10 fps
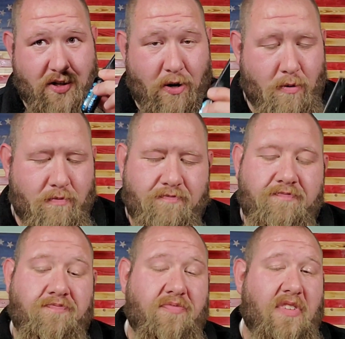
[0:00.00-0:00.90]
So,
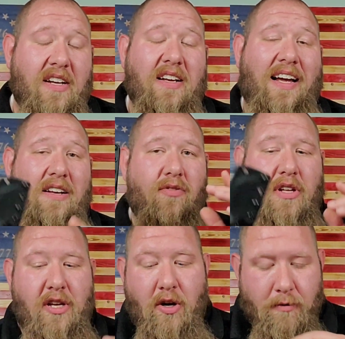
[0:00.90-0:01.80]
I didn't
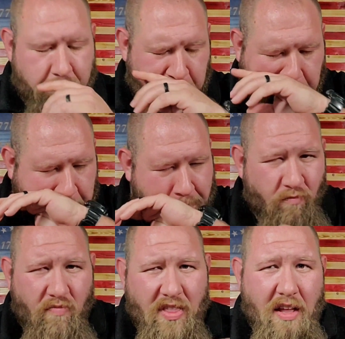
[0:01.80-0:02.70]
really know
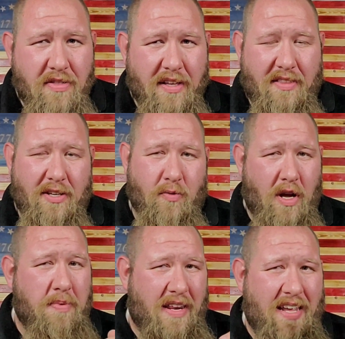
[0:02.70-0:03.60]
that this,
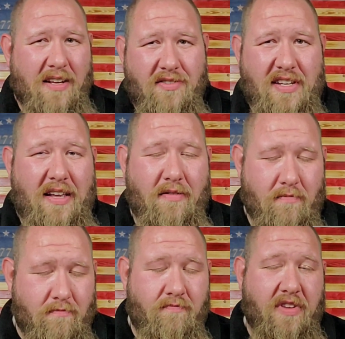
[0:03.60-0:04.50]
I mean, he had
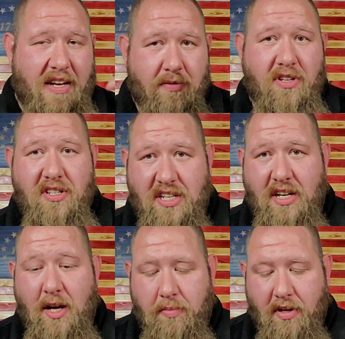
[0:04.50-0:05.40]
said that he was going to
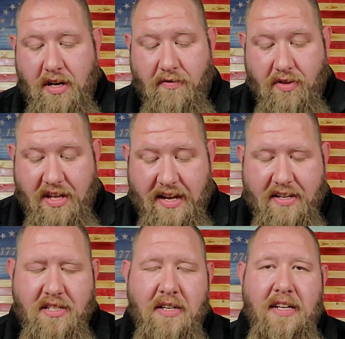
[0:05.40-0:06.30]
send a couple of different
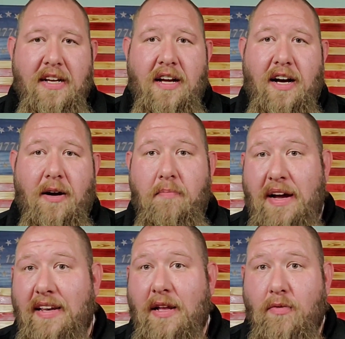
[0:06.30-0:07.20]
things.
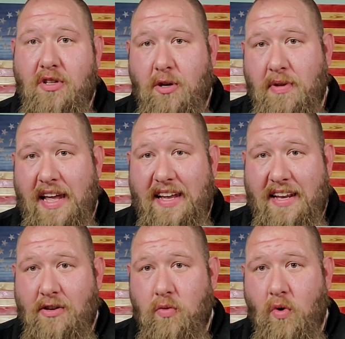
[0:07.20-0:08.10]
Mainly was going to be
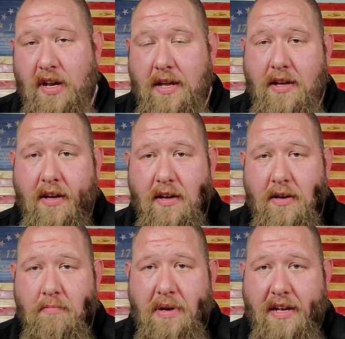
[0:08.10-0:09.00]
the 80-20
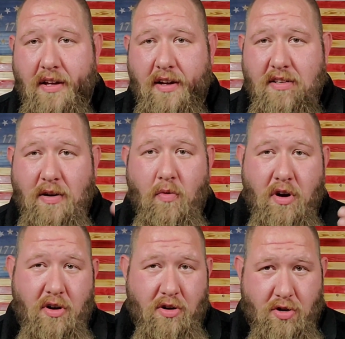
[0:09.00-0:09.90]
because I
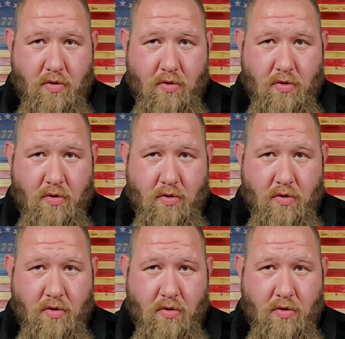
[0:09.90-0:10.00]
wanted to